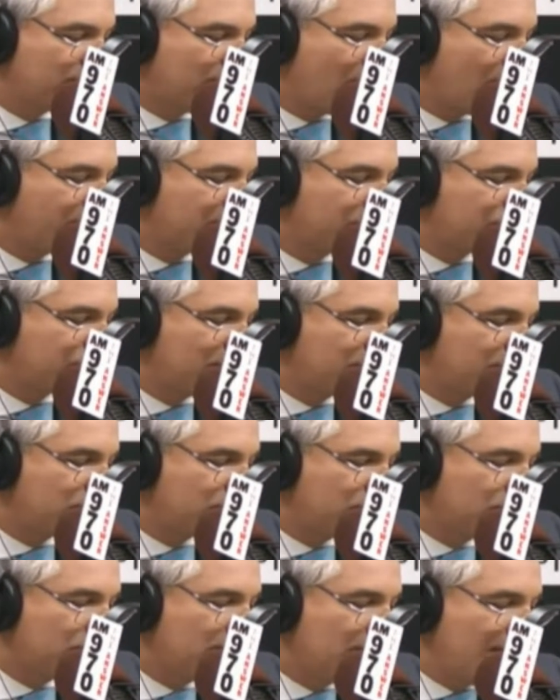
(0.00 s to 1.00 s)
time in
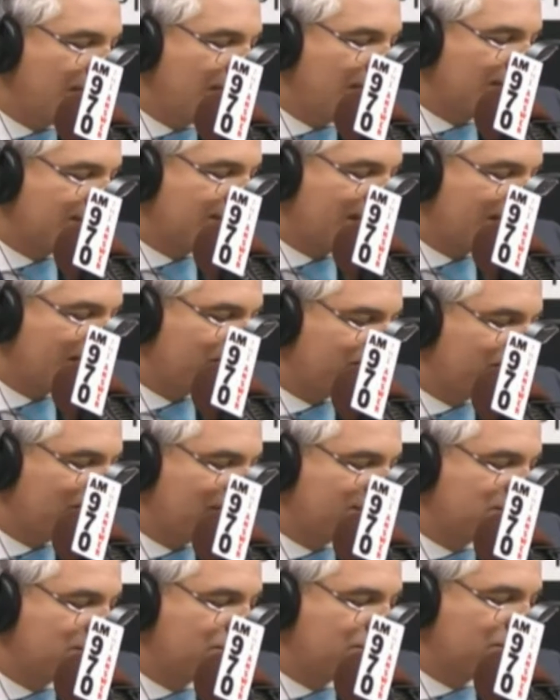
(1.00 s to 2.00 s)
general, care
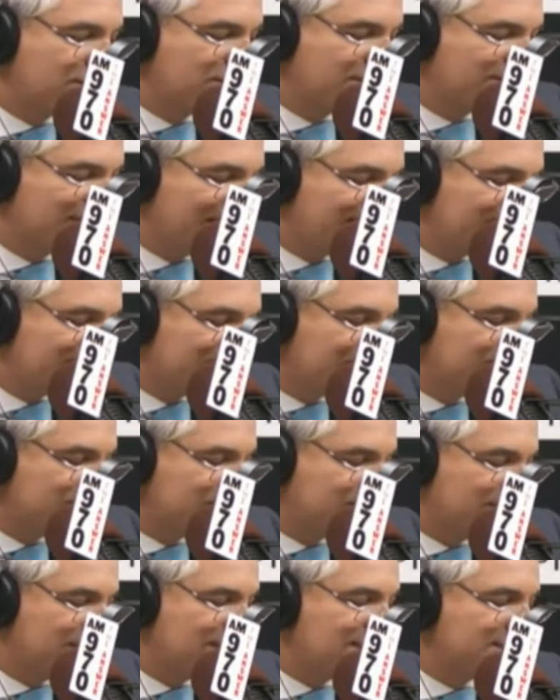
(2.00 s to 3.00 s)
transition,
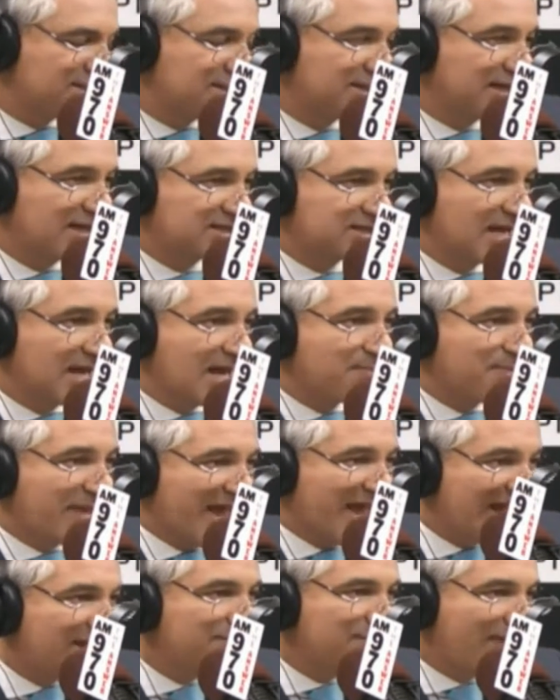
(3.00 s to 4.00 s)
cleanliness,
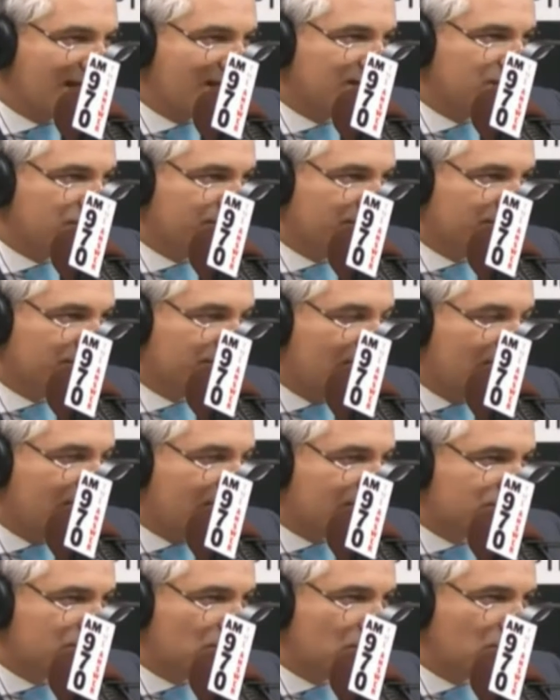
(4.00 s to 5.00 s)
pain management.
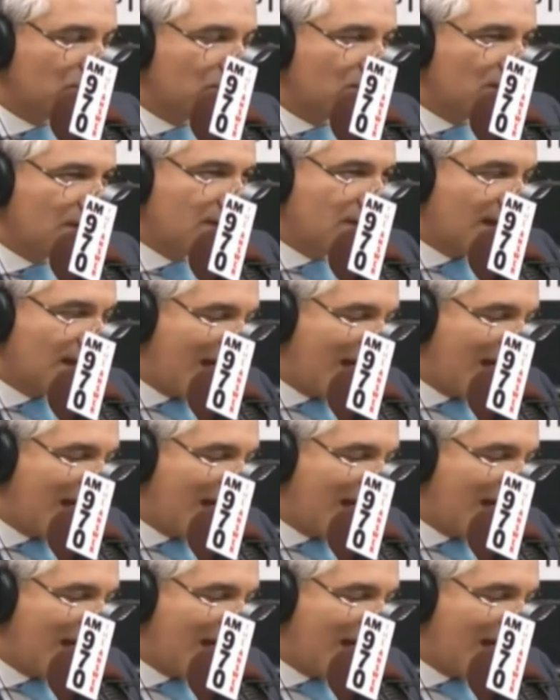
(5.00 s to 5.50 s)
So